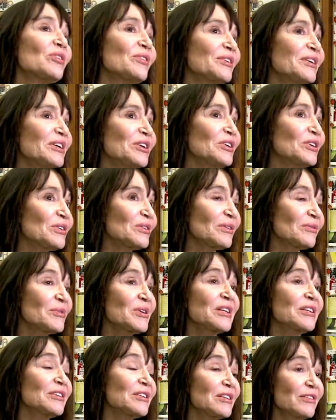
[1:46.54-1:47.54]
clear, we
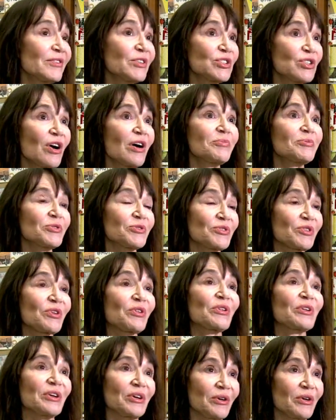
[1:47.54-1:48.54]
can give adopters
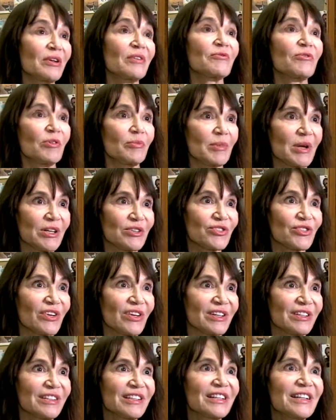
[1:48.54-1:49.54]
clear
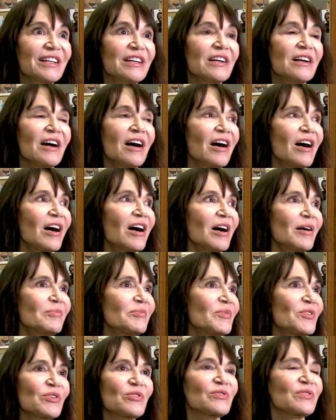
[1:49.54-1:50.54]
information. Um,
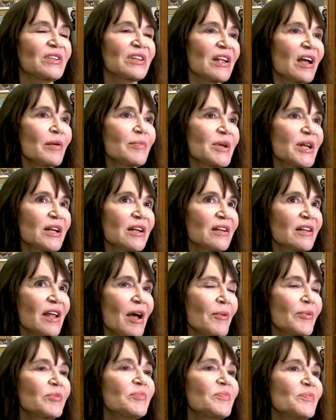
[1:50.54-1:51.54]
there, I mean, that
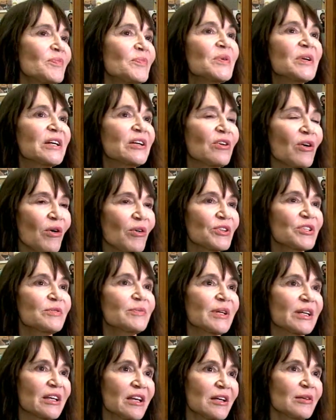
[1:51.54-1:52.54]
would be an
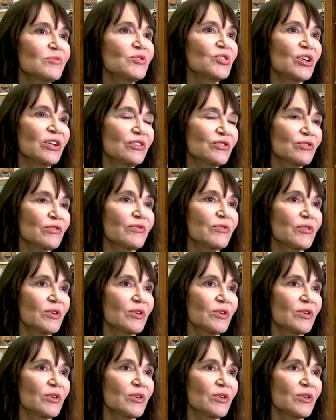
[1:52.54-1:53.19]
ultimate game changer